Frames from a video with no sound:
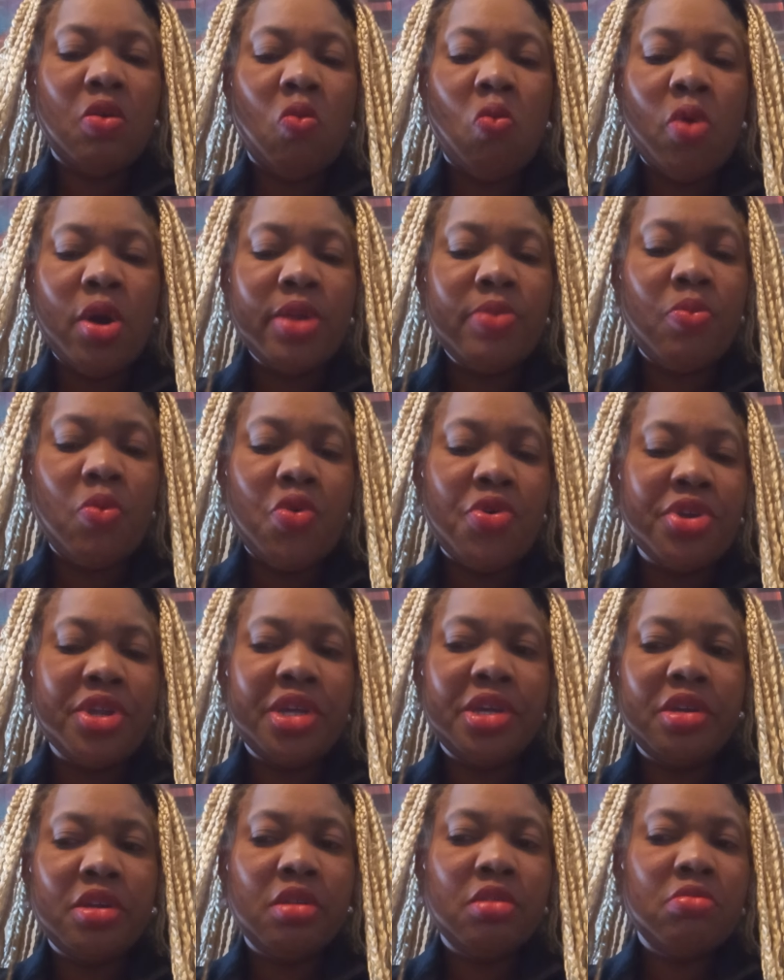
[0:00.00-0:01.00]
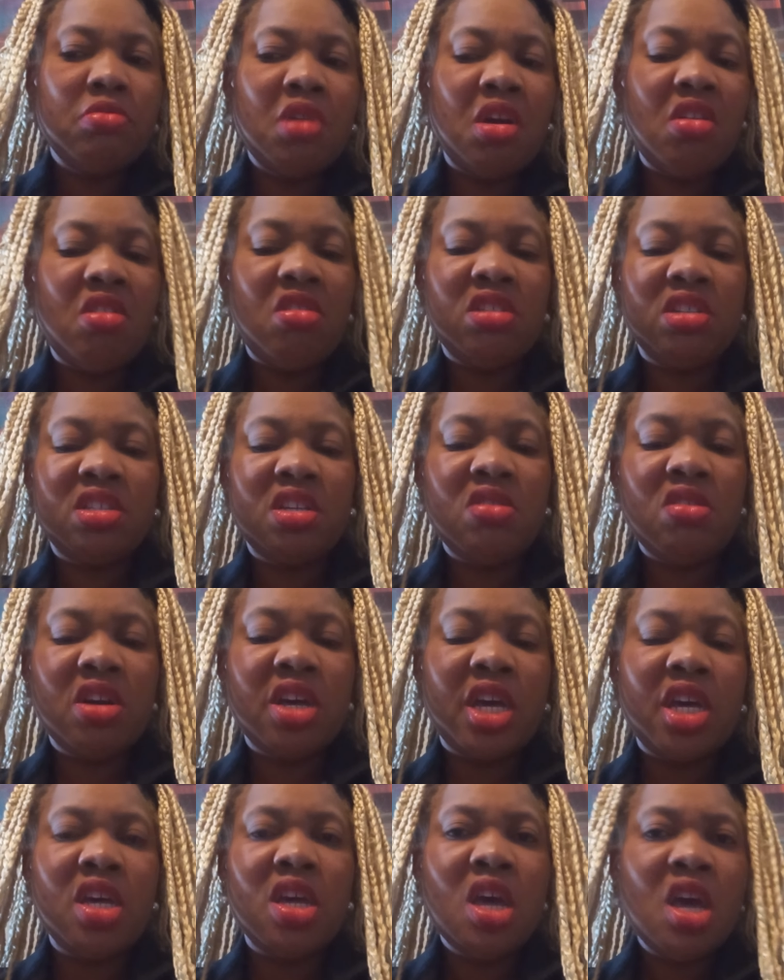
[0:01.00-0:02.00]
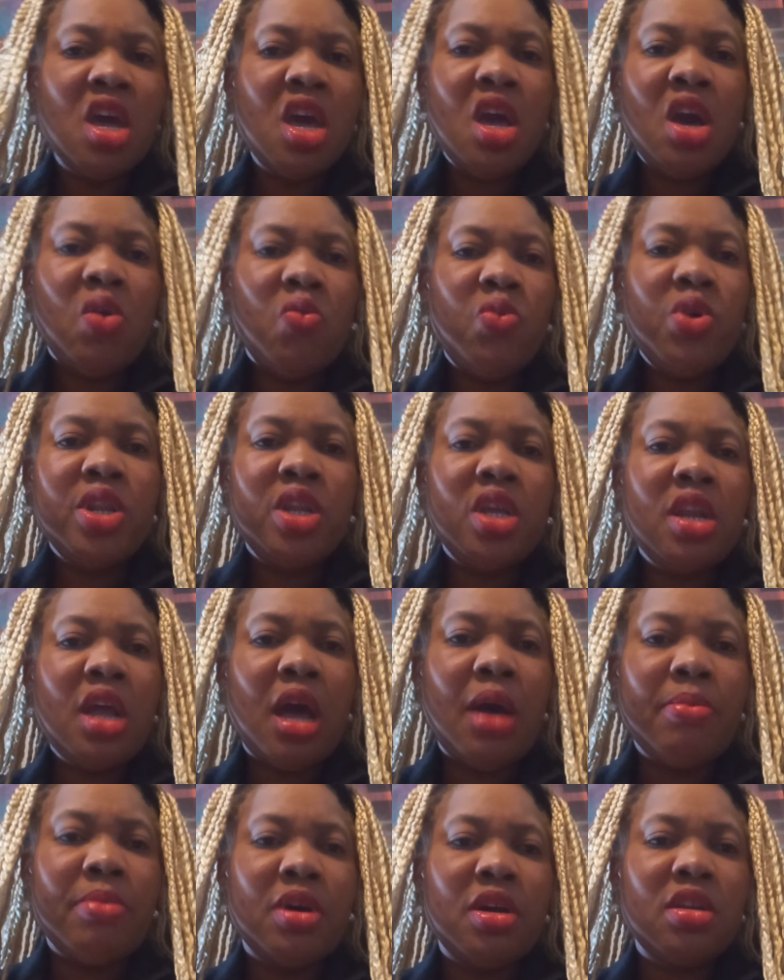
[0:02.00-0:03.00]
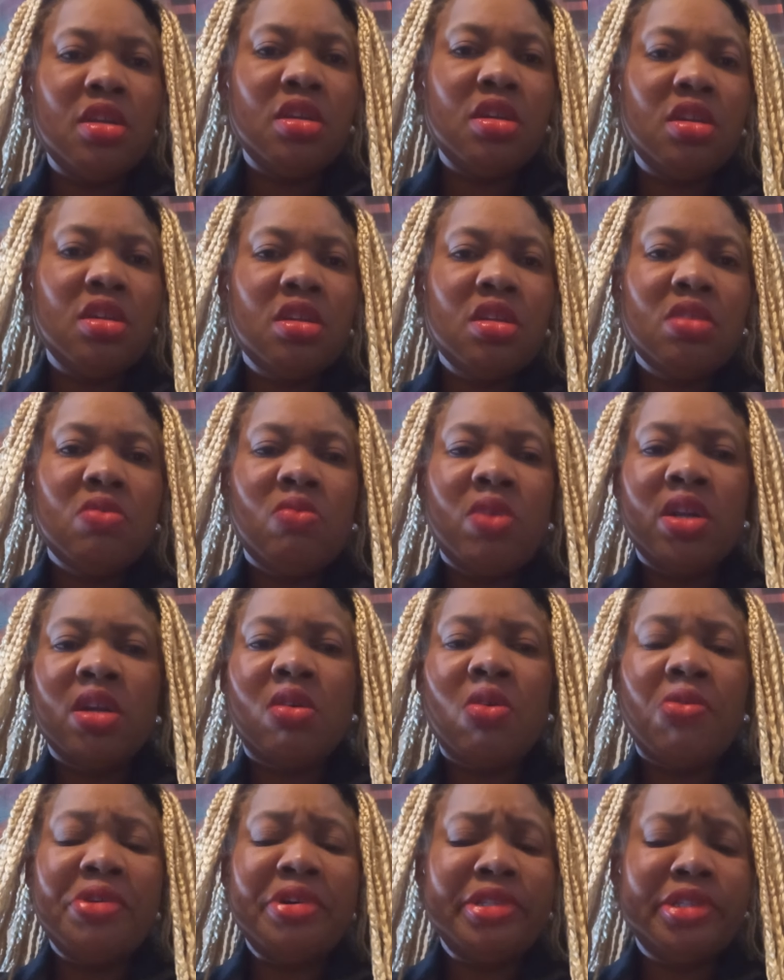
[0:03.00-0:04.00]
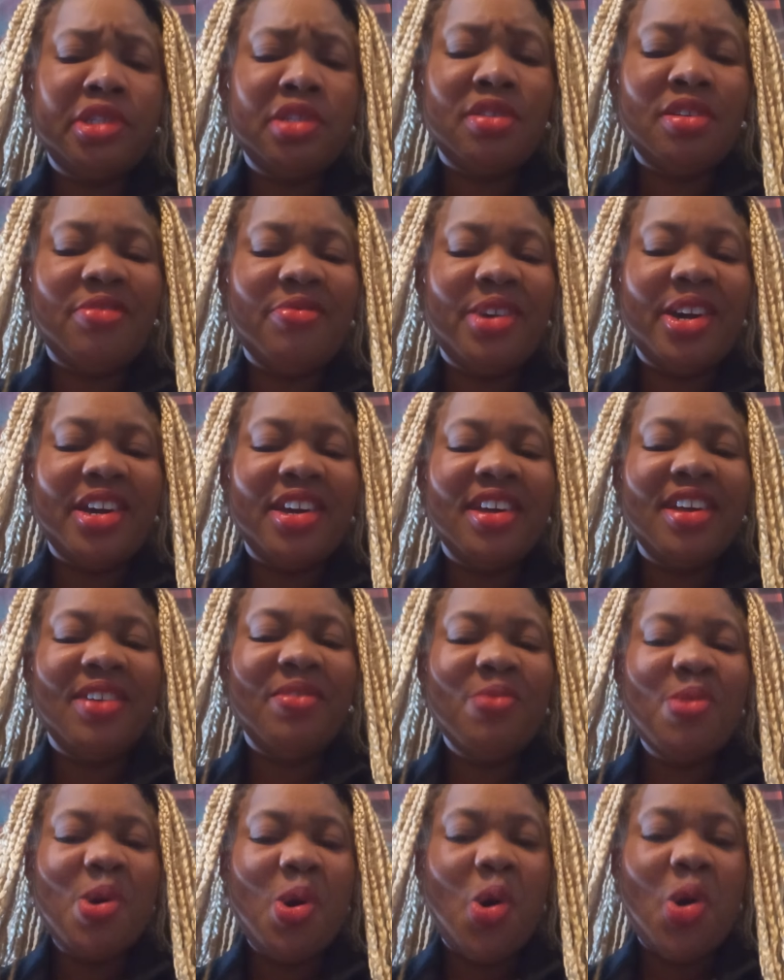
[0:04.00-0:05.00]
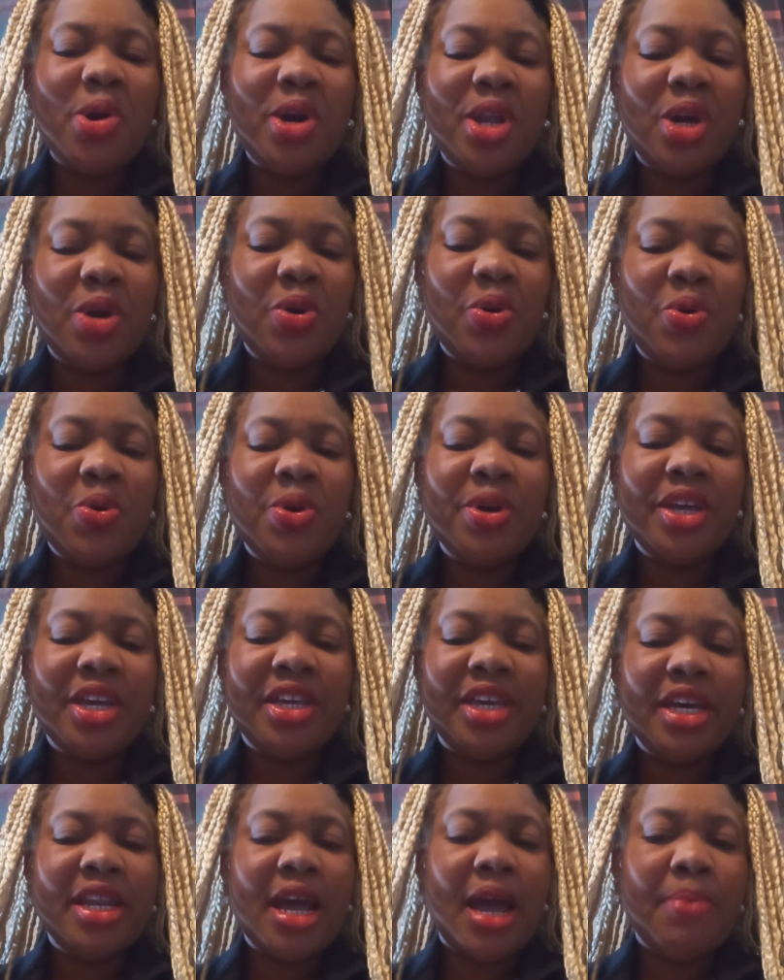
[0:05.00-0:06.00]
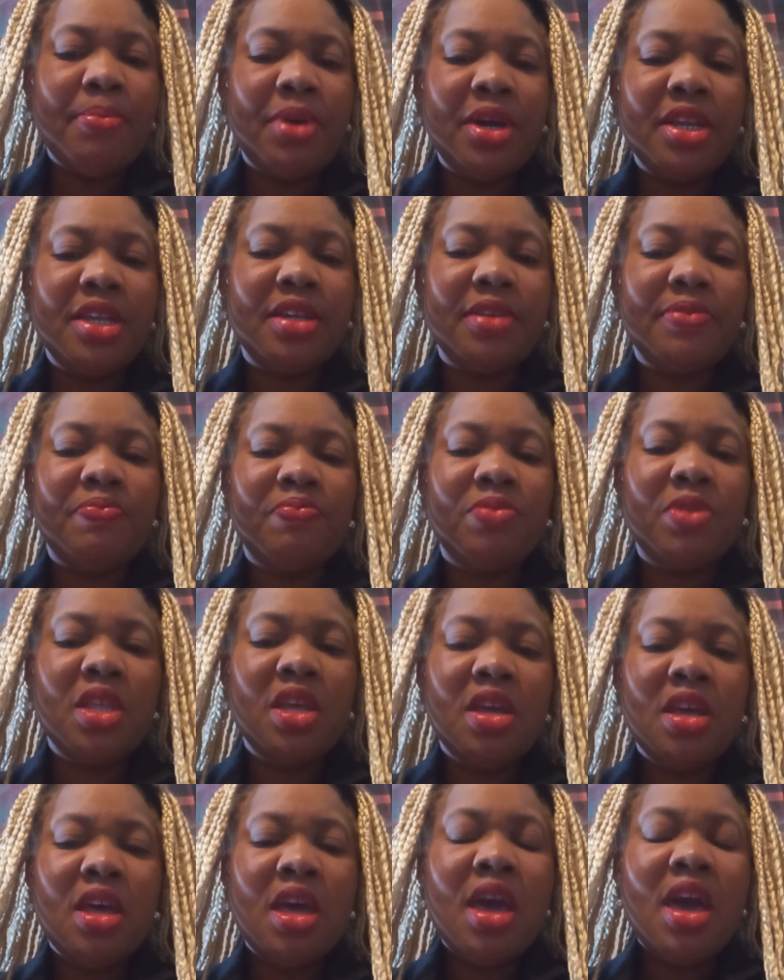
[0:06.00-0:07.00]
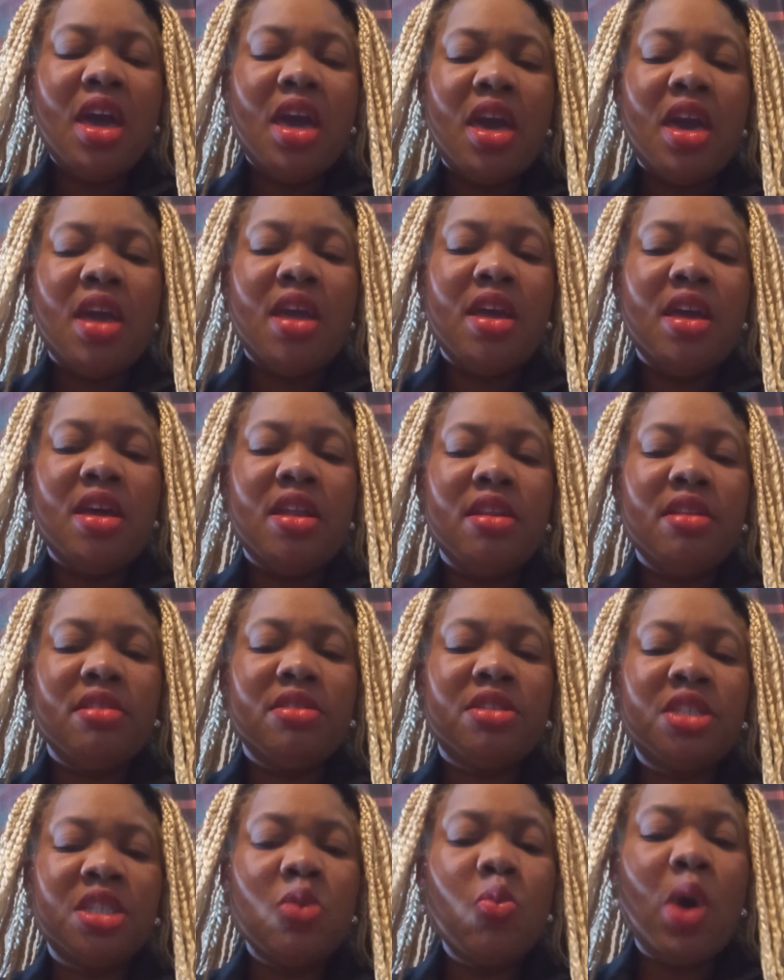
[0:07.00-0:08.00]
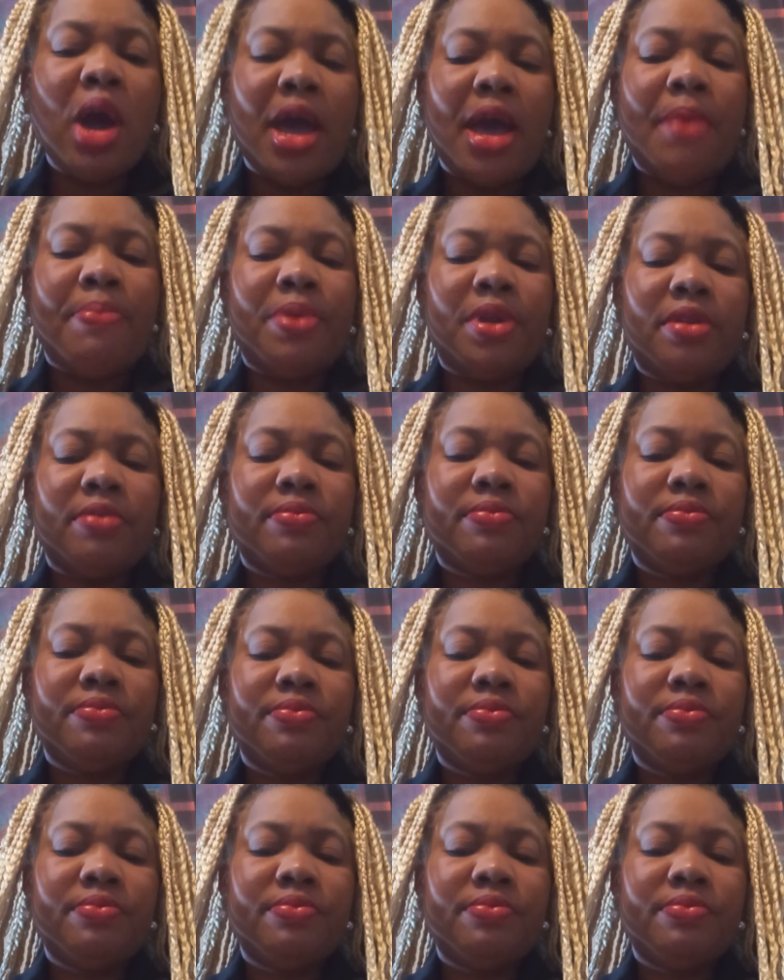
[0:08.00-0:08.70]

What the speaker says: one morning, they all said, okay, we need our money. What a coincidence, right? We're all gonna go and get our money and see what happened.